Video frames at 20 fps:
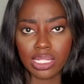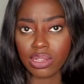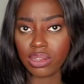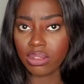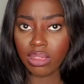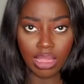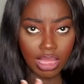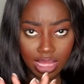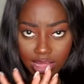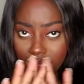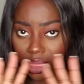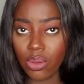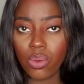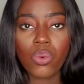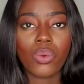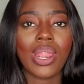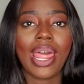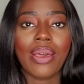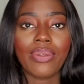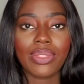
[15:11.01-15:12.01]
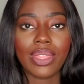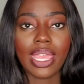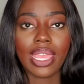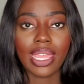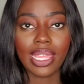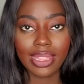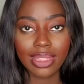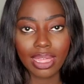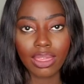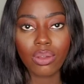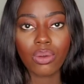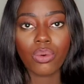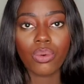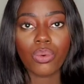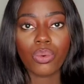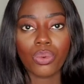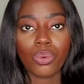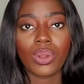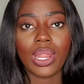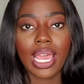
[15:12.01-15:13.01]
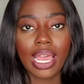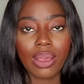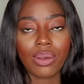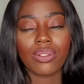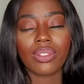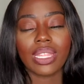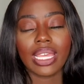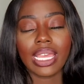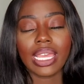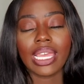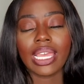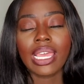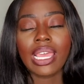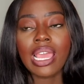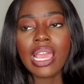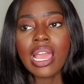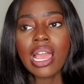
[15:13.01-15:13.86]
and they're all out there. They are all out there.